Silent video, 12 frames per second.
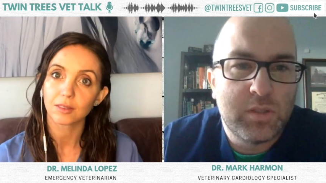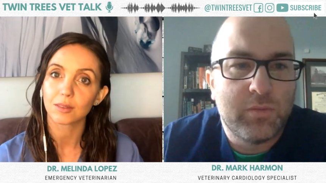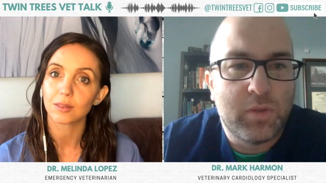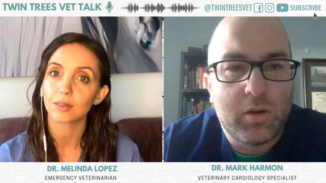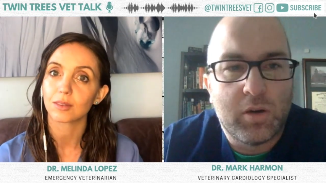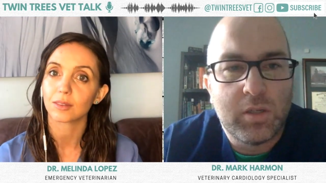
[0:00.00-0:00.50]
Speaker 1: of
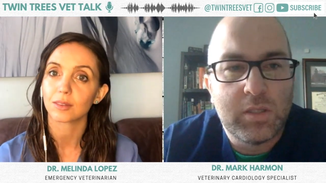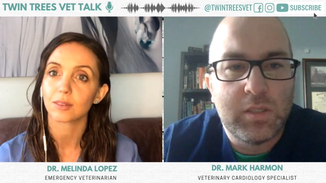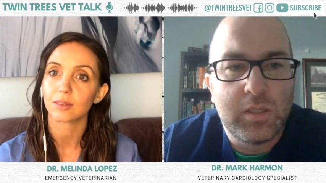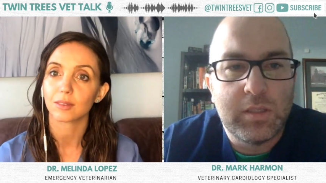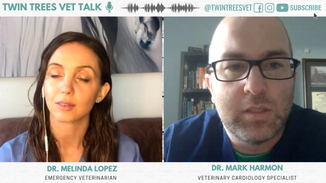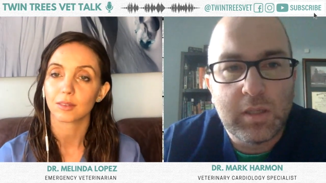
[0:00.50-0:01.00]
the heart
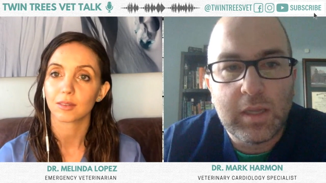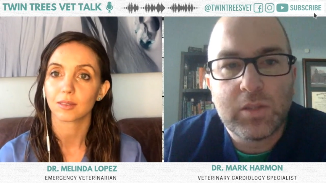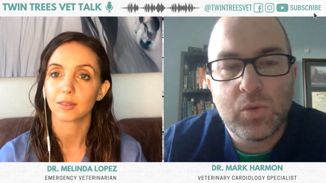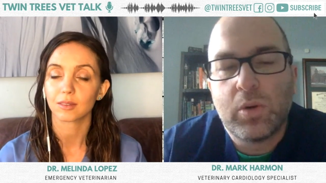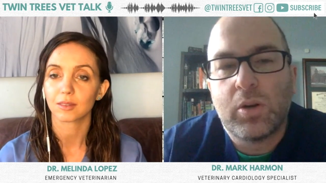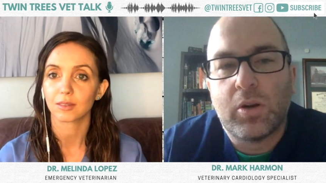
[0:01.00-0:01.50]
disease. And
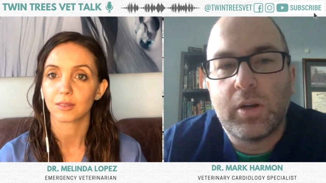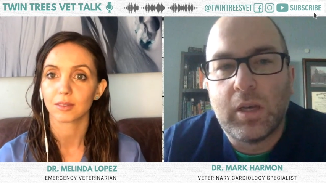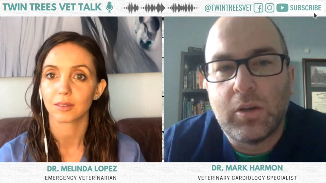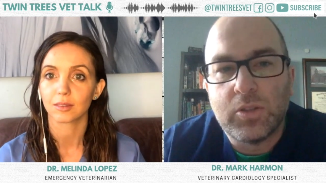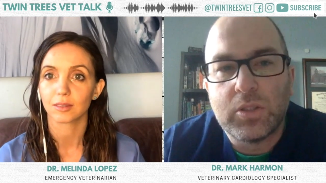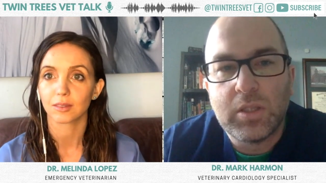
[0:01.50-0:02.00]
that's where
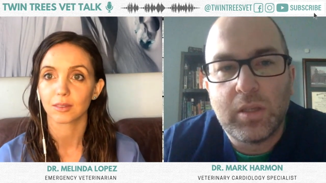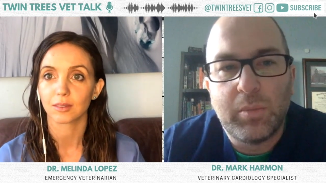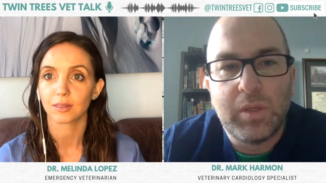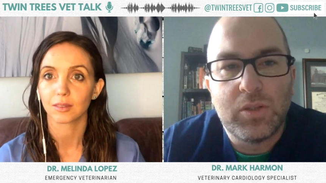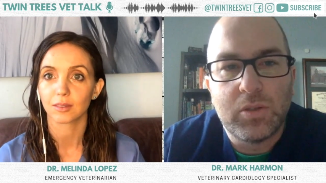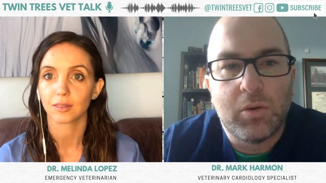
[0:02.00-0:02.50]
cardiologists can
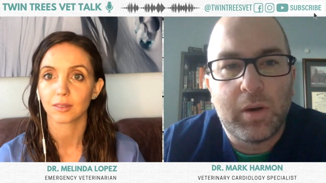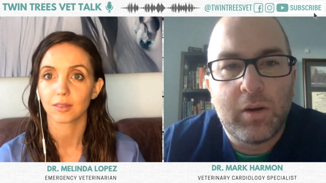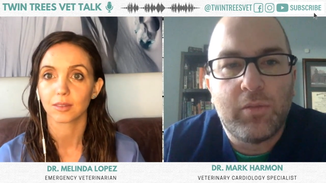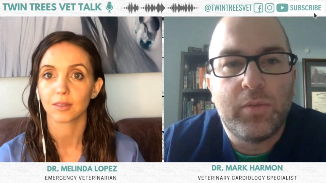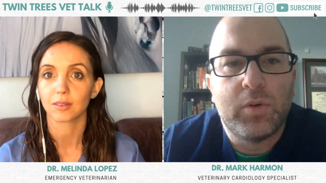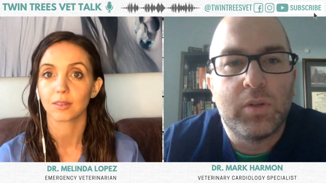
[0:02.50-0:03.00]
be so
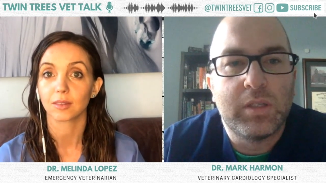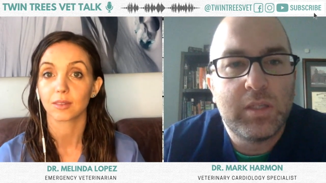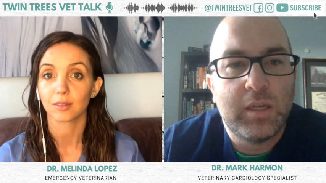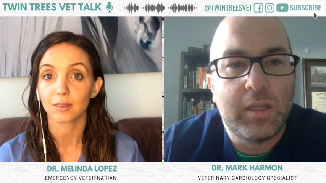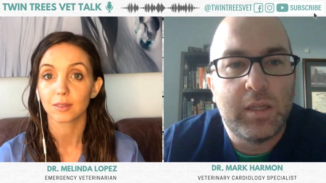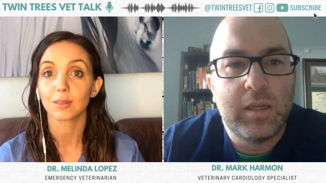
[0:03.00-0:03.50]
helpful, is
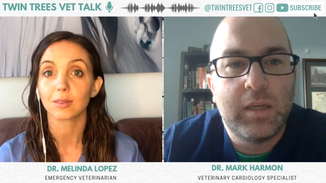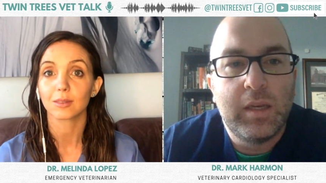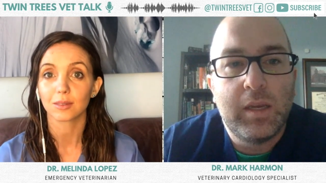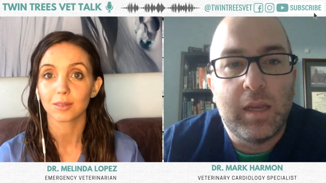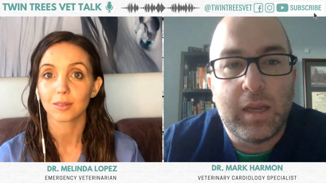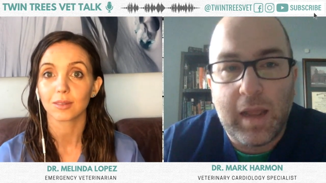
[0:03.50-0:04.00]
getting
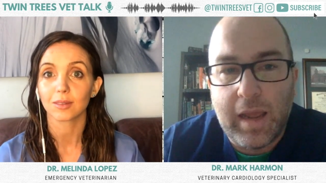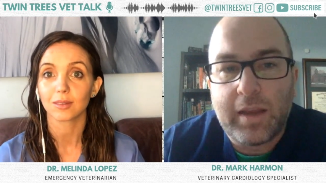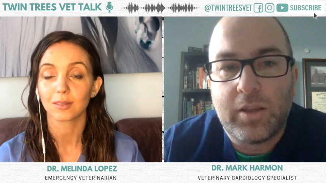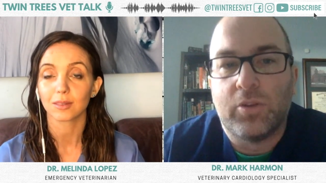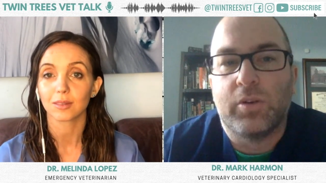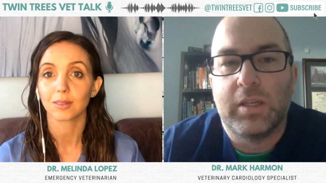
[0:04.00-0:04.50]
an
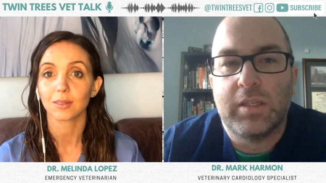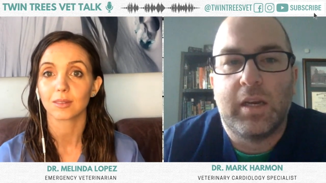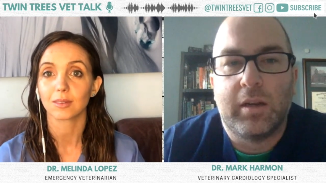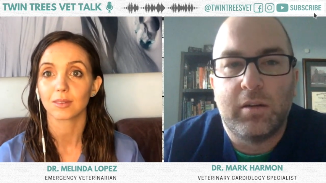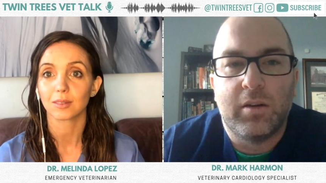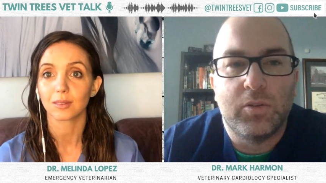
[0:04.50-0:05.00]
accurate
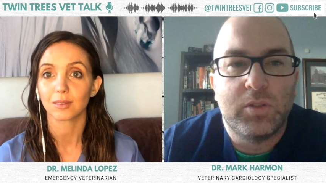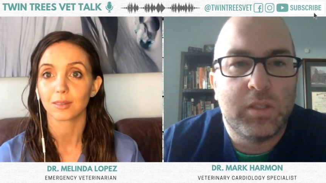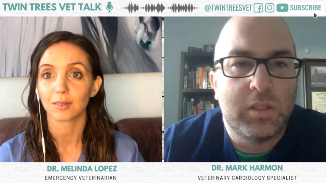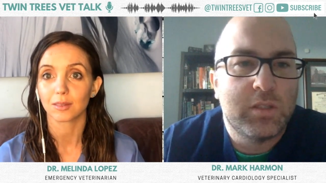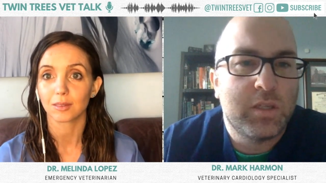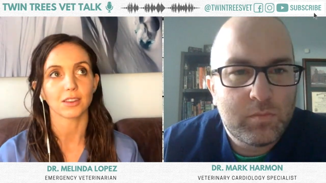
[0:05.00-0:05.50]

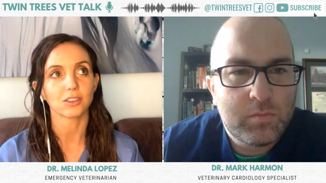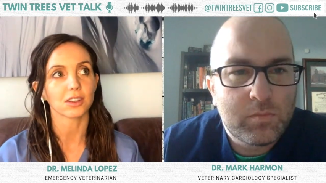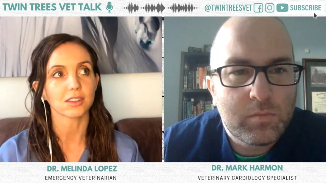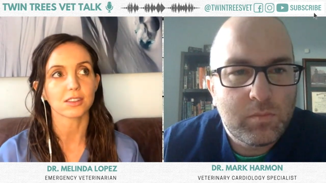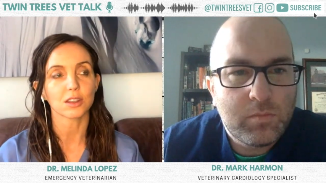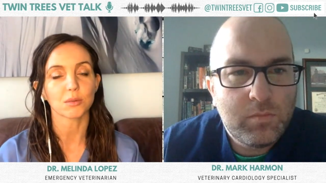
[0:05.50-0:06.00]
diagnosis.
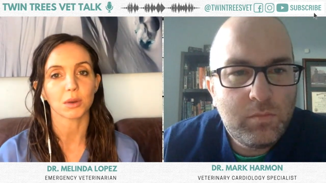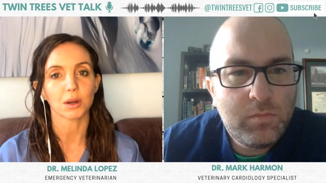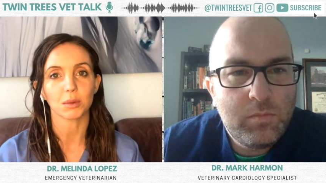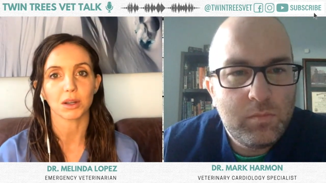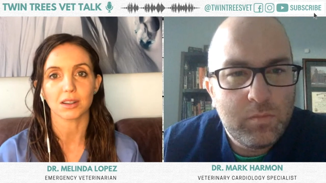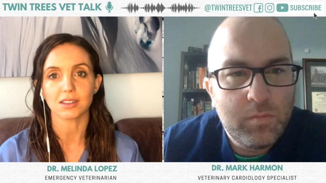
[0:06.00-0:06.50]
Speaker 2: Just the
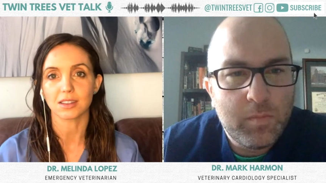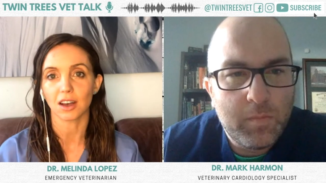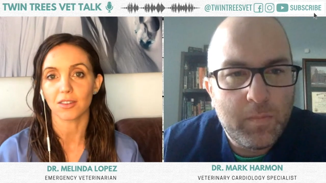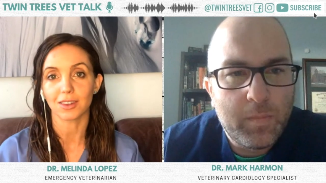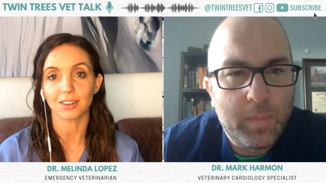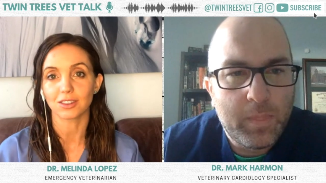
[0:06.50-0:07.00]
murmur
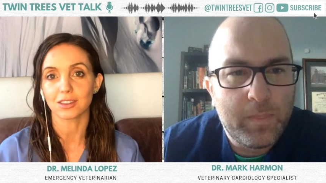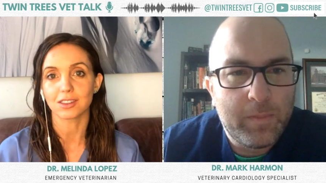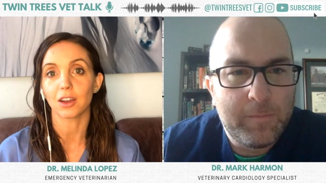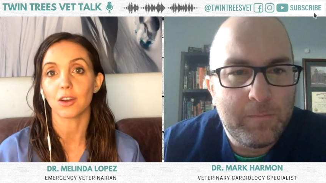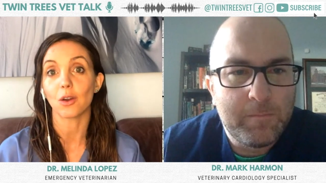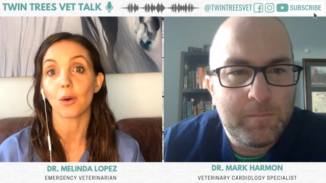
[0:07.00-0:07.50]
itself, that's just
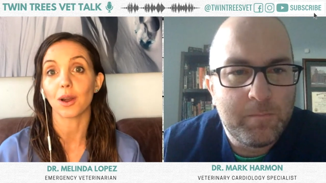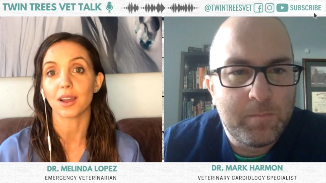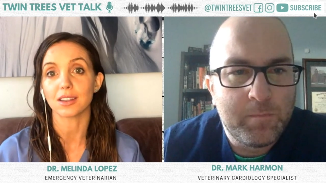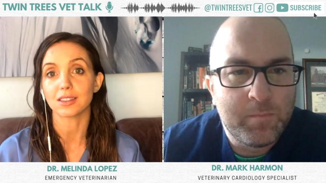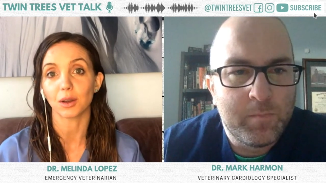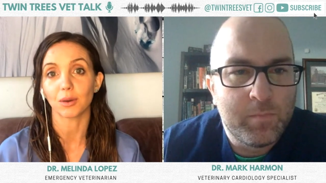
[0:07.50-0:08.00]
a
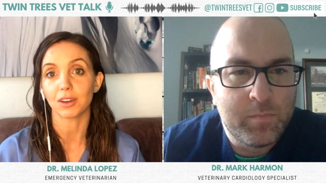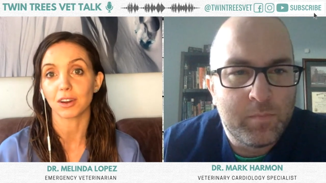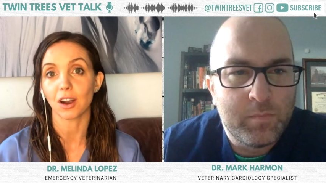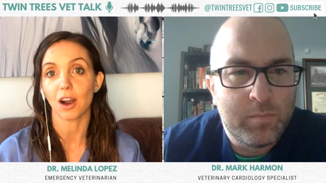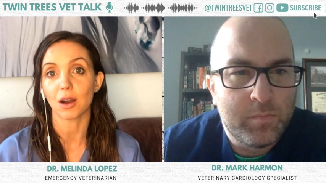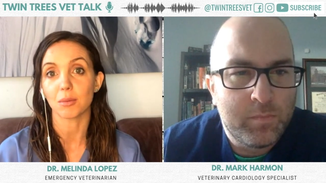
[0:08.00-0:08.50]
noise, like when your
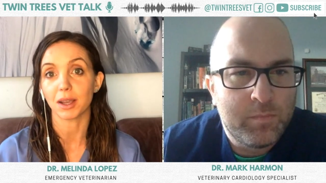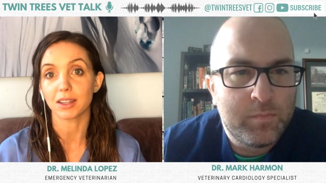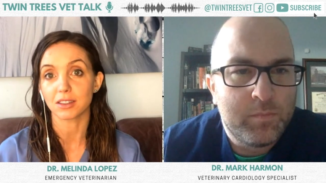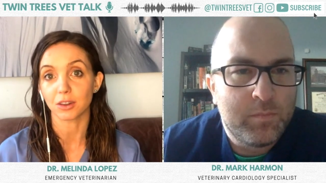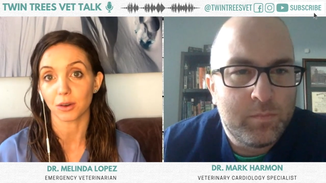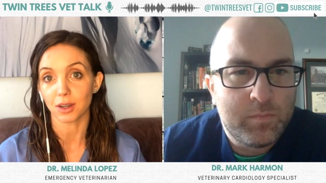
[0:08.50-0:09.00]
car
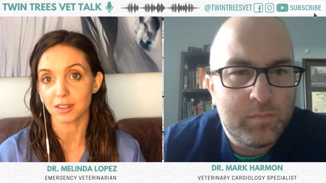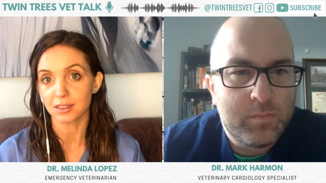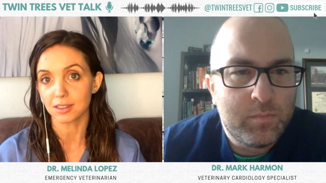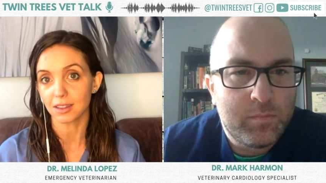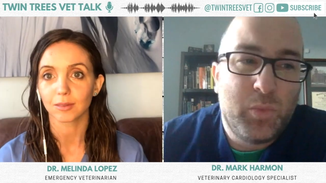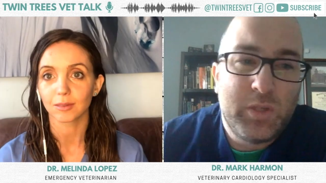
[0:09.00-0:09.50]
makes a
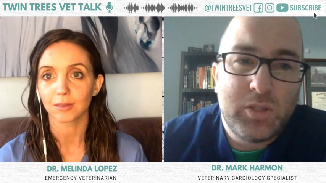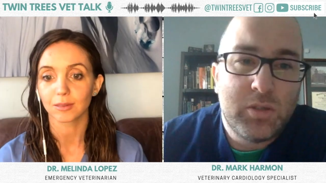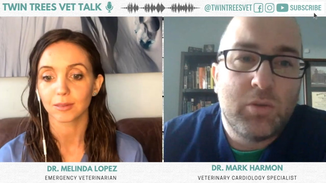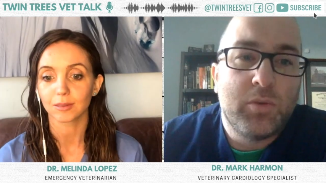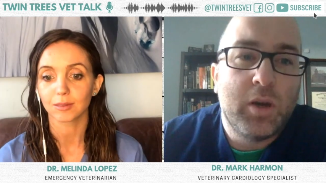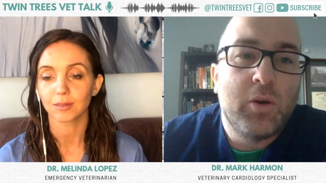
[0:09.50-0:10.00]
noise.
Speaker 1: We just
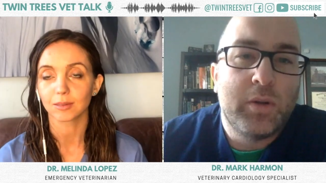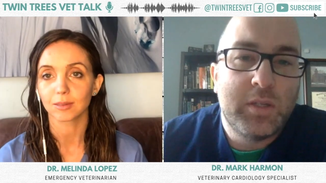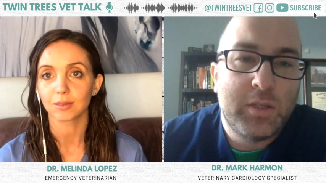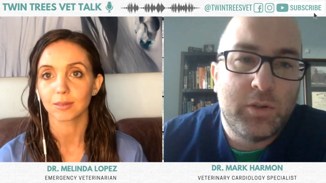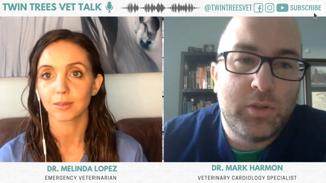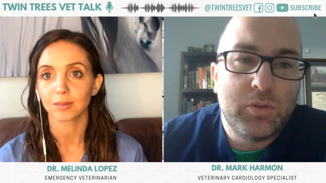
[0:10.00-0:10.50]
don't know
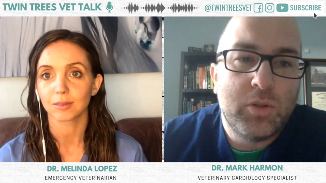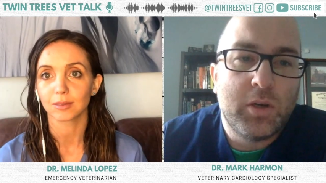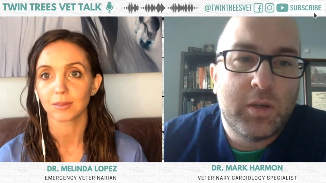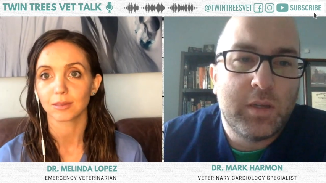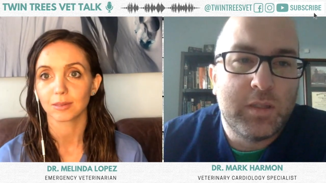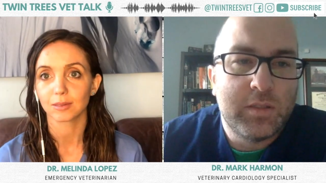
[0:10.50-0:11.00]
until you
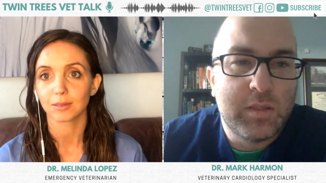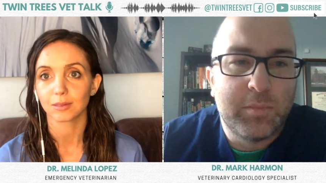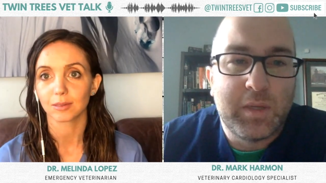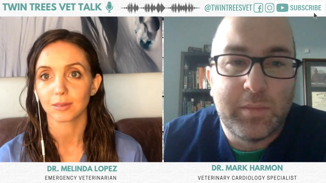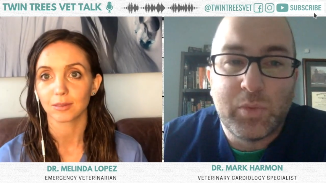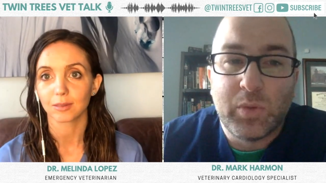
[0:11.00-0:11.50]
look. And
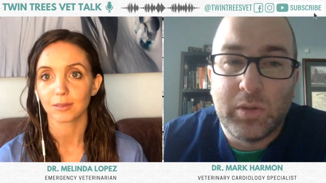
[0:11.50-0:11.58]
sometimes